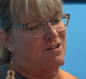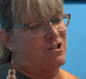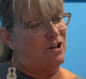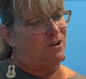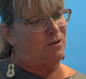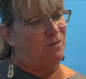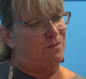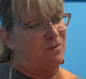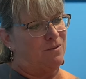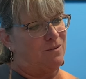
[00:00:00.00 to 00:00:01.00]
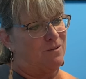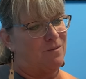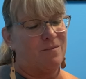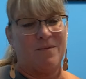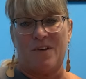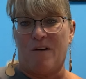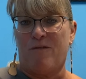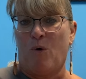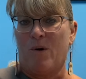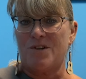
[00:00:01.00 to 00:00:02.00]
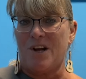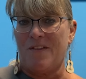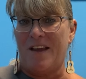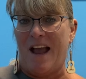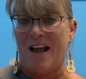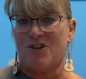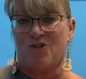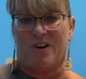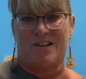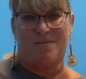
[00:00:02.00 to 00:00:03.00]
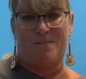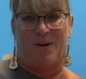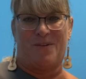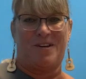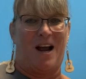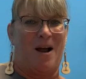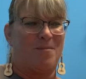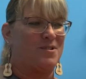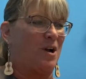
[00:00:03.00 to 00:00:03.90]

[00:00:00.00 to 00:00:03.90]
2. The 4's got the asterisk both times.